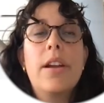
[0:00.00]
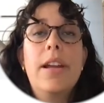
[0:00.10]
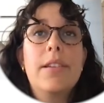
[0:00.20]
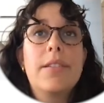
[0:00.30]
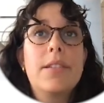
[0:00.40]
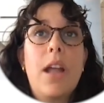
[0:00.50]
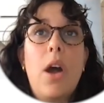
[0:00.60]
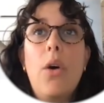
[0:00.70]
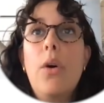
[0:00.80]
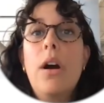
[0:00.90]
It is
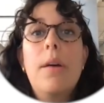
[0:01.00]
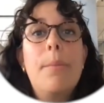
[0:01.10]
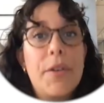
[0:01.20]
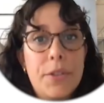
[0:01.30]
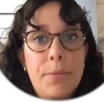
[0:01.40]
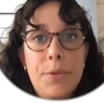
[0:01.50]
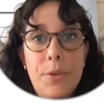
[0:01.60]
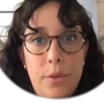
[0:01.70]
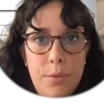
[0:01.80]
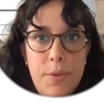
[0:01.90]
now possible
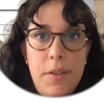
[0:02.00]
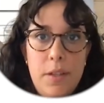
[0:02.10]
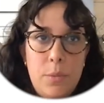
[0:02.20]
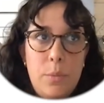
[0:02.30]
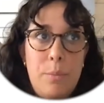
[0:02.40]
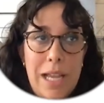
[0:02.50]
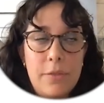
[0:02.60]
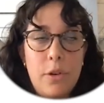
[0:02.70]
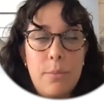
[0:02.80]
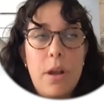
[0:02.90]
to use this
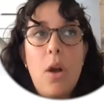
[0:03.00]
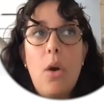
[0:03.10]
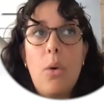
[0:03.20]
platform